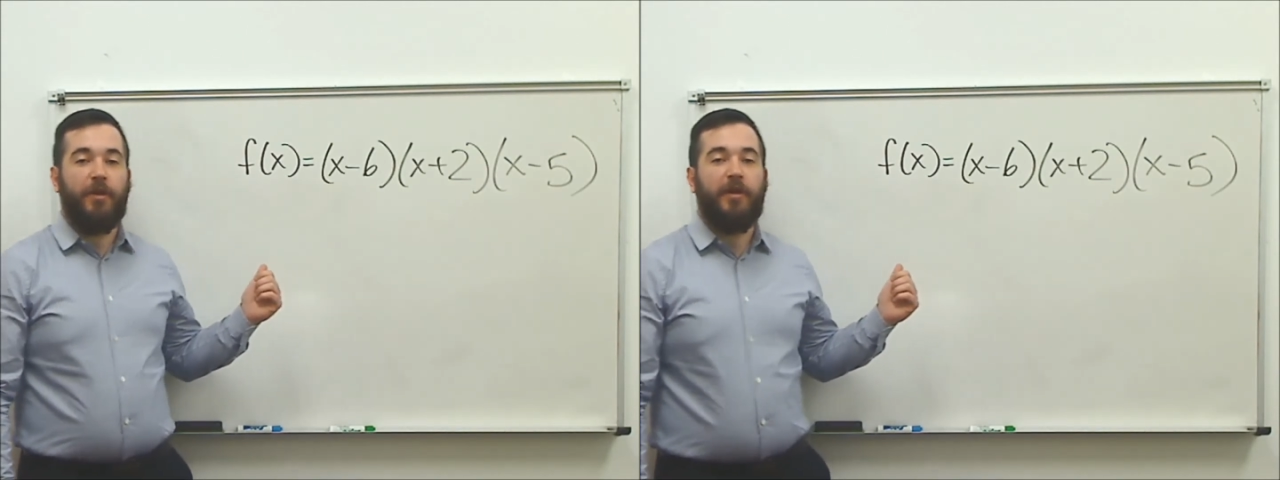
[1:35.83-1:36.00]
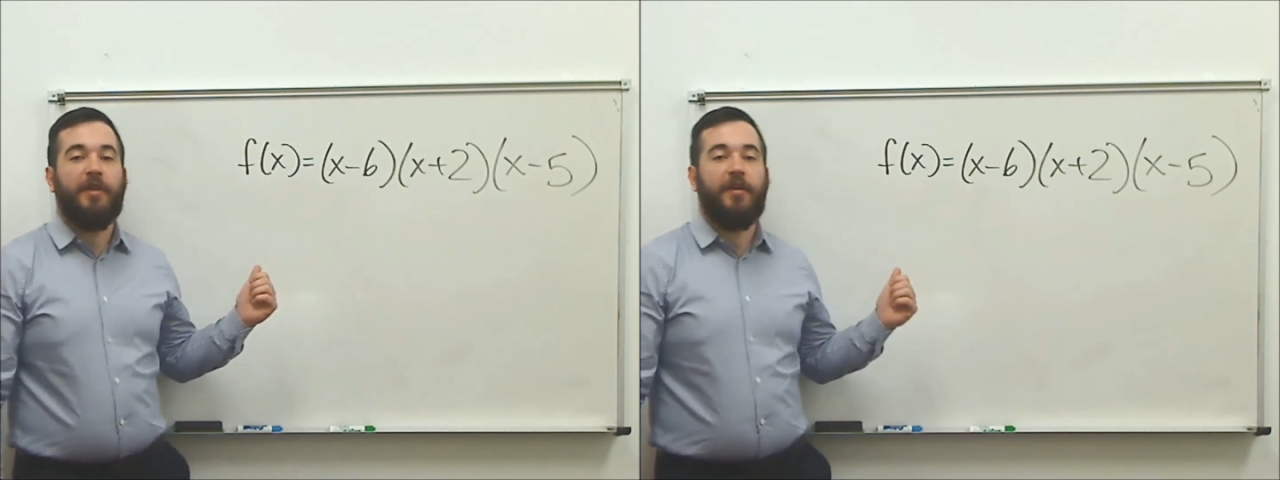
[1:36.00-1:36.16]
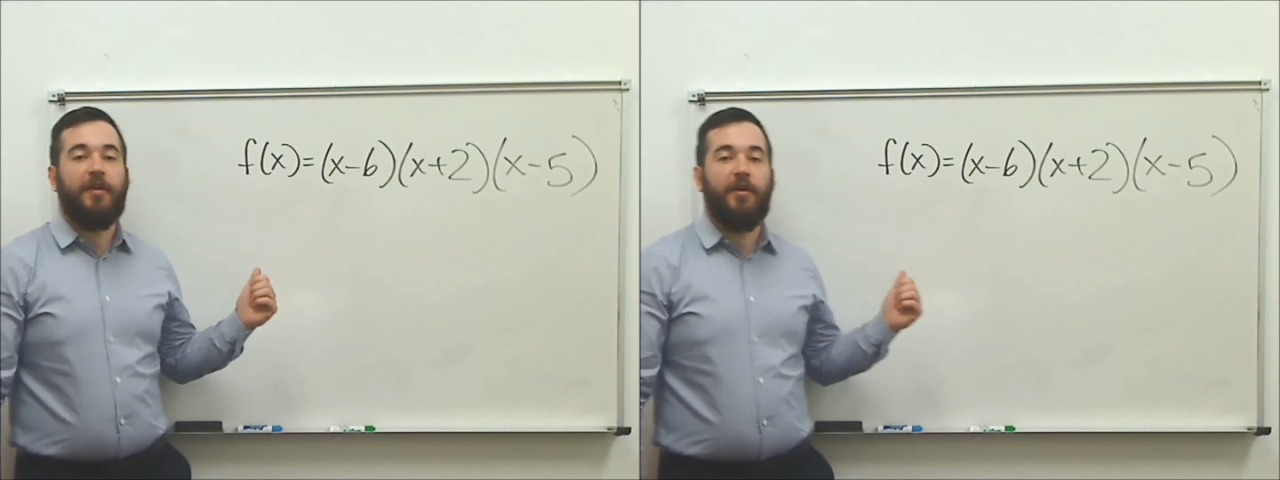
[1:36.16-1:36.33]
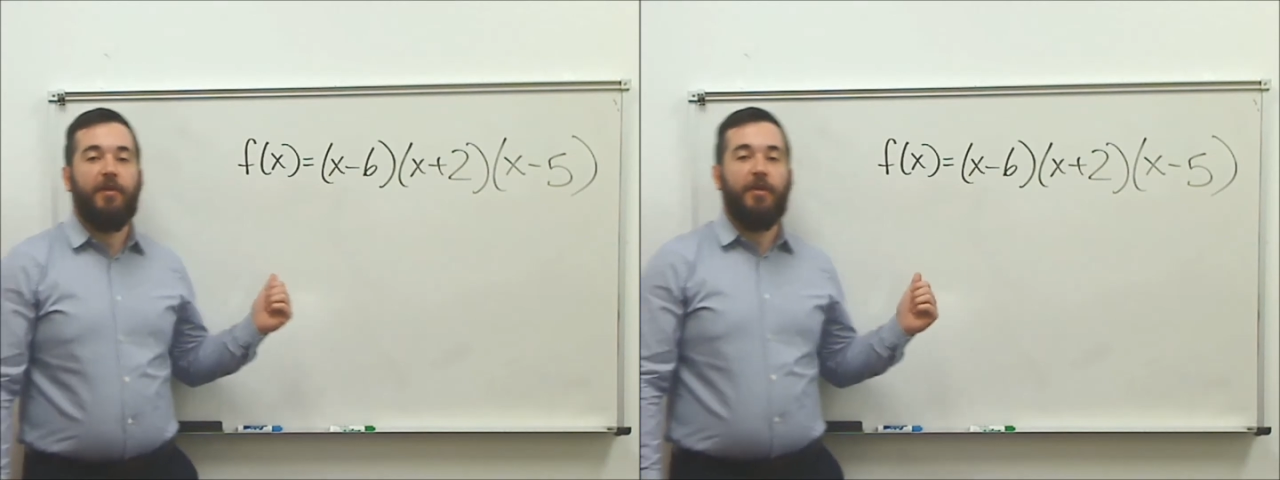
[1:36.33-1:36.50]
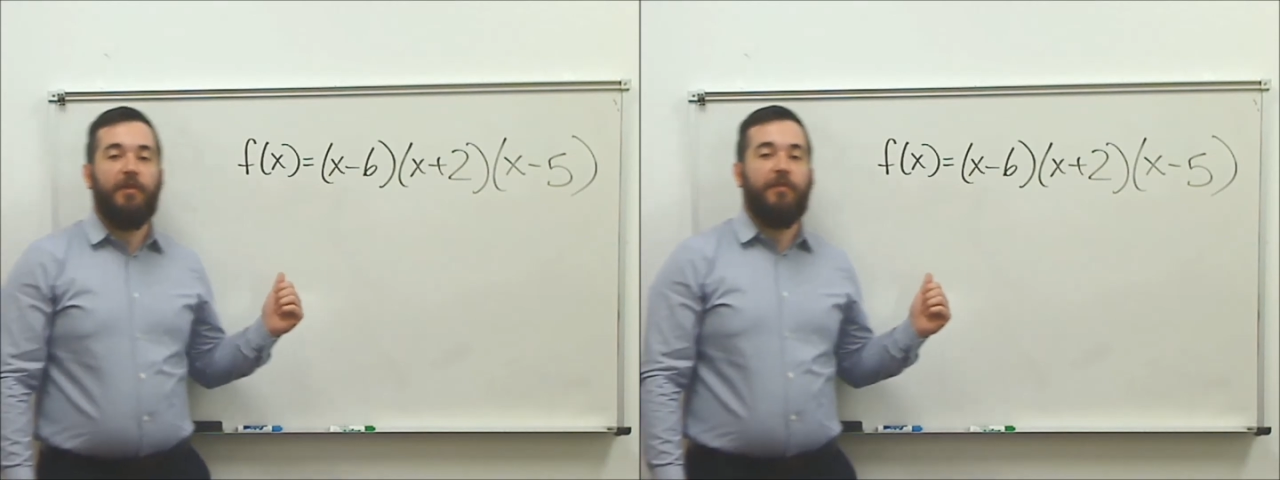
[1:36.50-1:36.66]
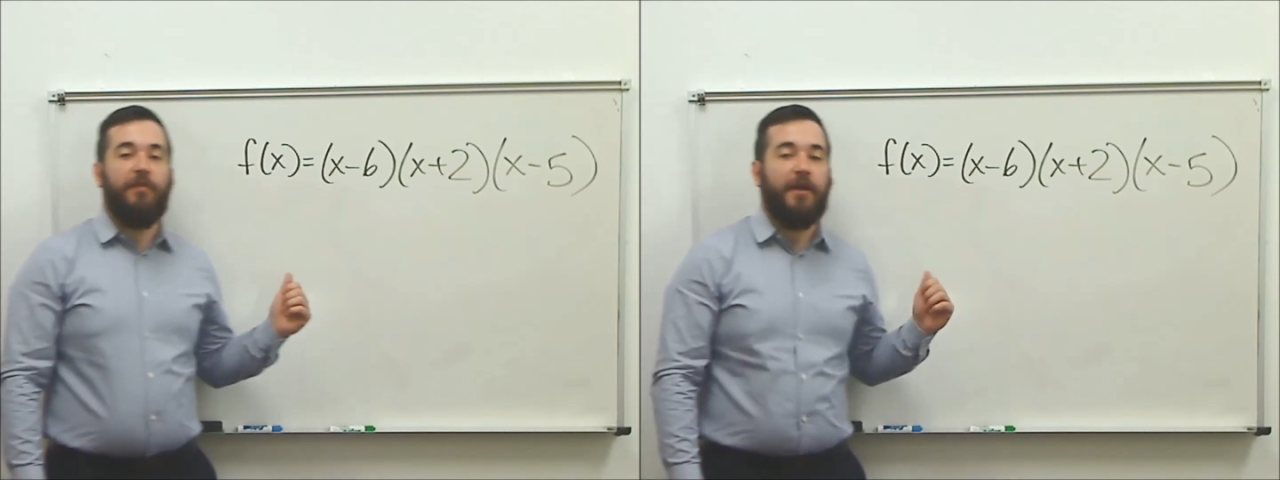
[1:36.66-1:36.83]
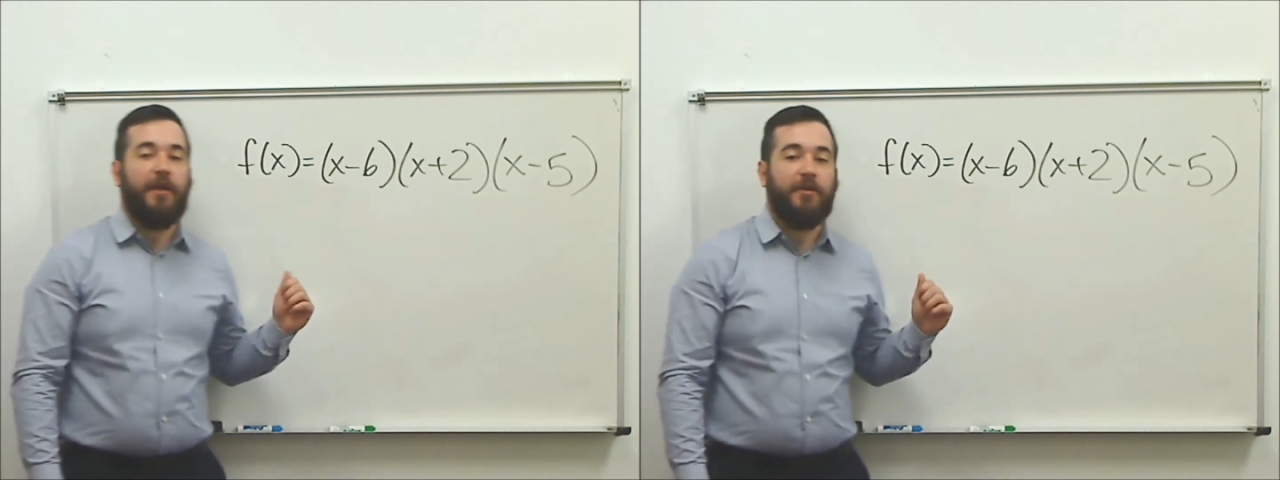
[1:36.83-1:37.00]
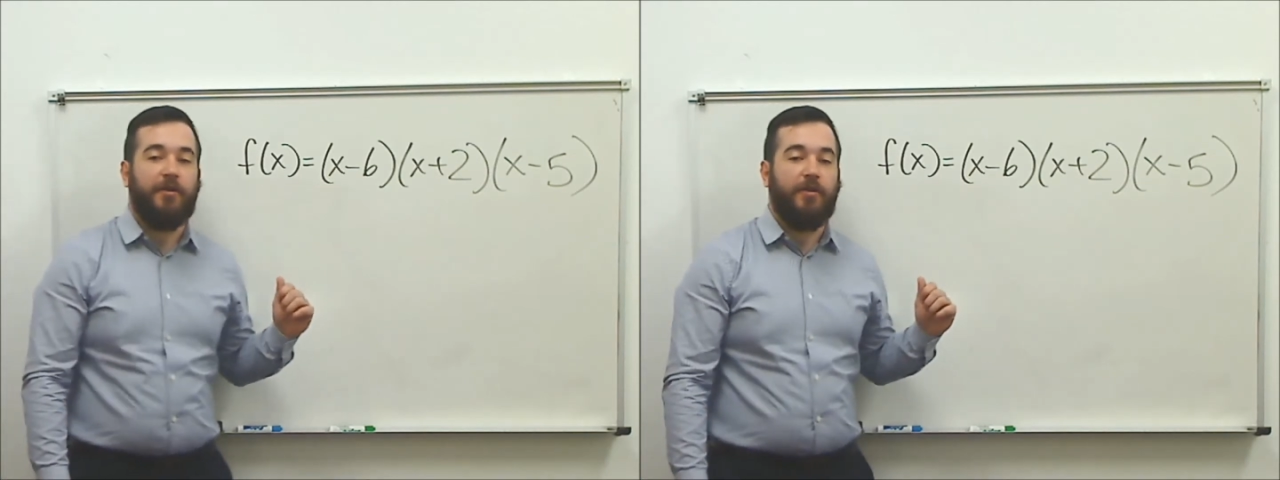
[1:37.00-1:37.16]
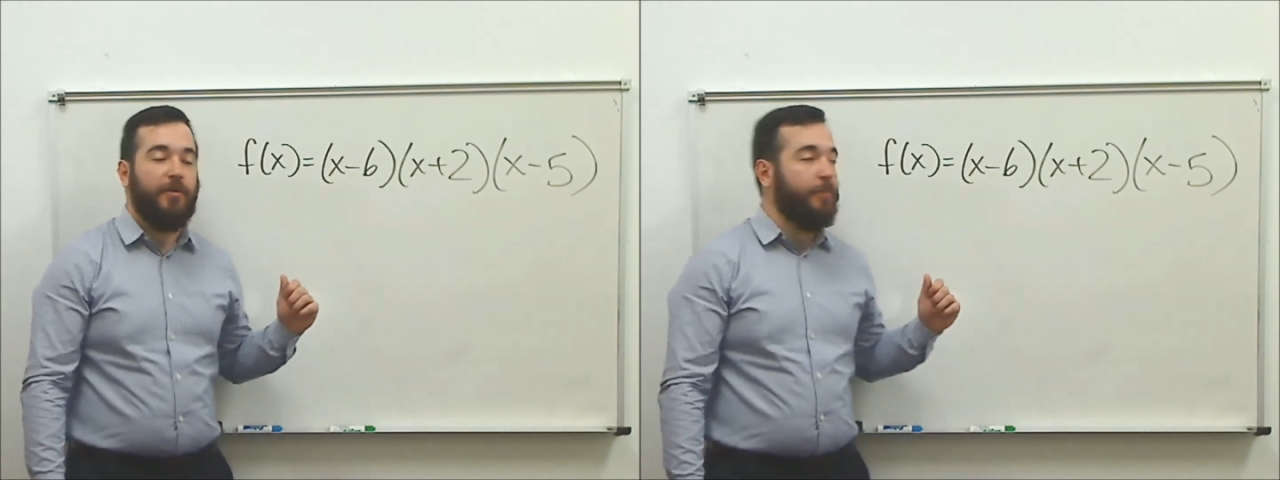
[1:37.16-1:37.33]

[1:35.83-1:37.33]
that's already been factored.